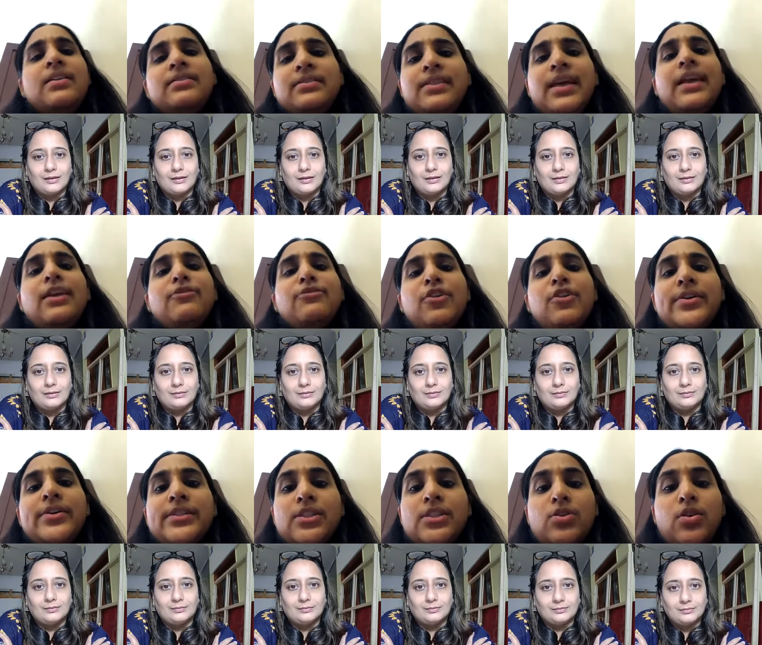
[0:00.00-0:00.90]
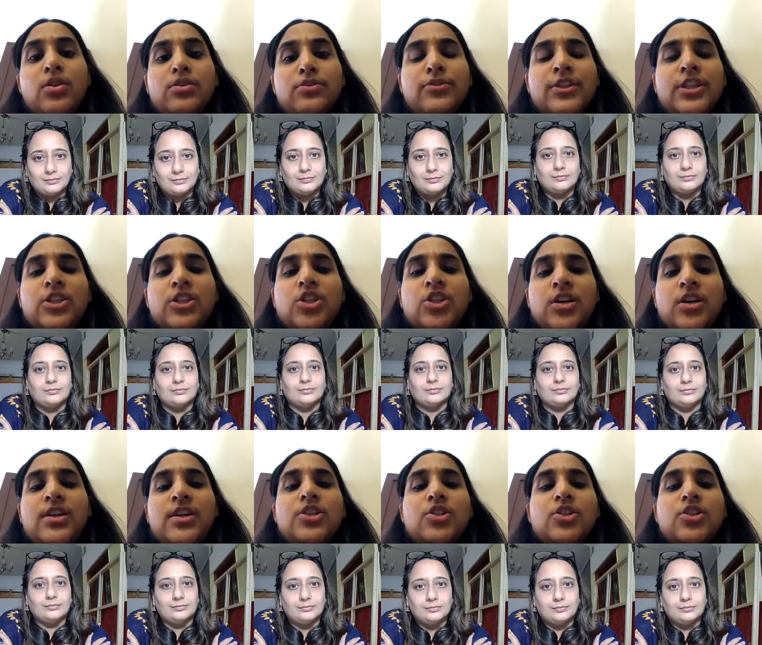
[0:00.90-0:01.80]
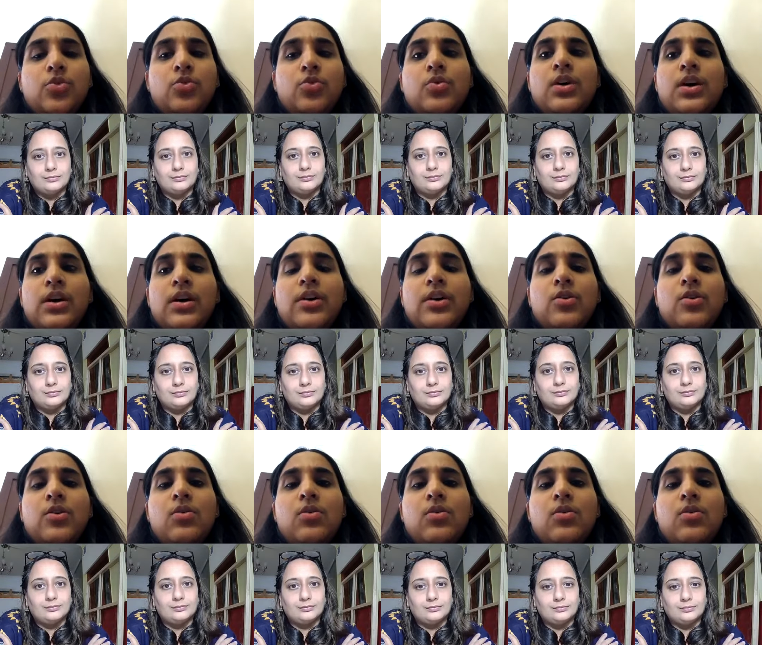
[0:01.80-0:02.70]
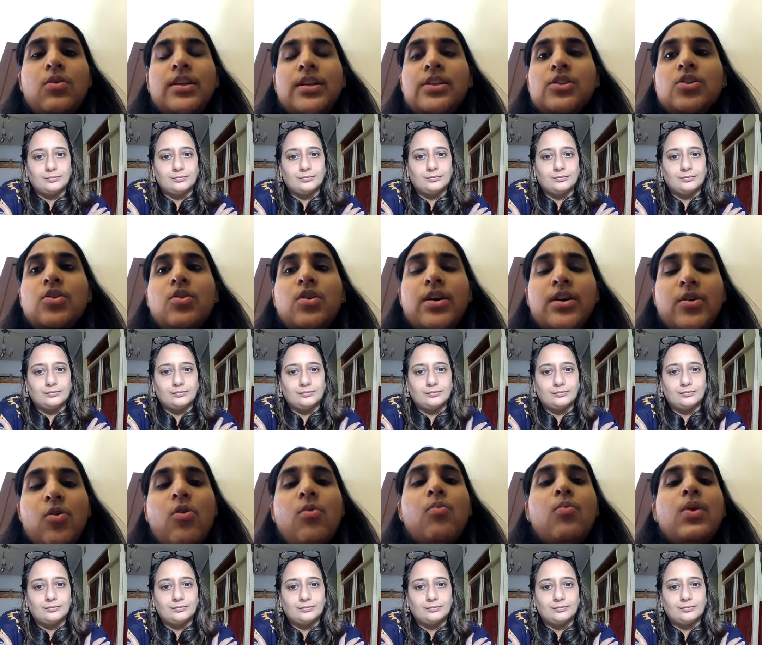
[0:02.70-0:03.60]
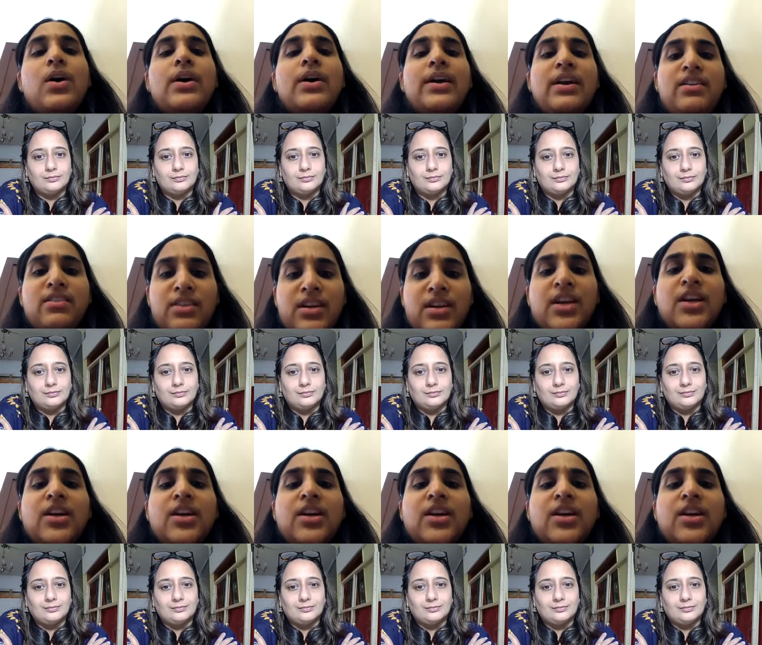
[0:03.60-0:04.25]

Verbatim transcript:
Speaker 1: Then, of course, it's also for the journalist to do her, her his or her homework and,